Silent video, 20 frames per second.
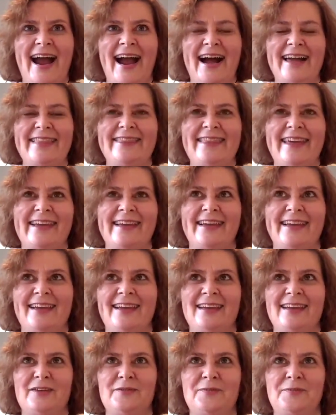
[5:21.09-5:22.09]
I think
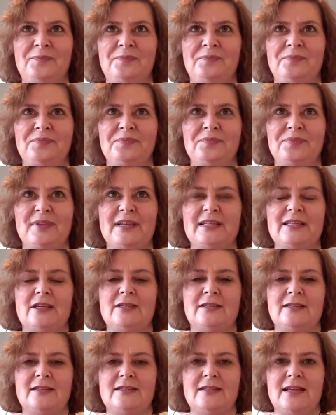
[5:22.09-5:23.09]

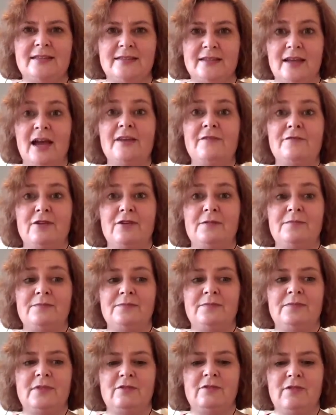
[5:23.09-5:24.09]
aside
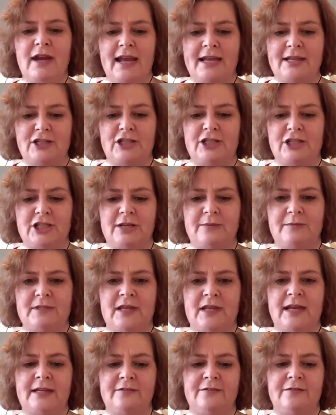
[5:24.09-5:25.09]
from the relationship
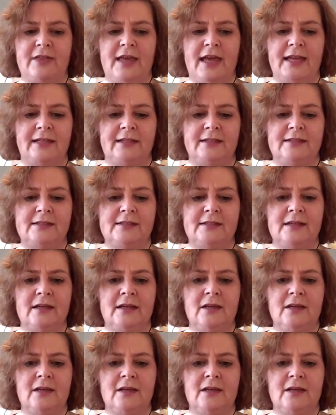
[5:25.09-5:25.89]
side of things,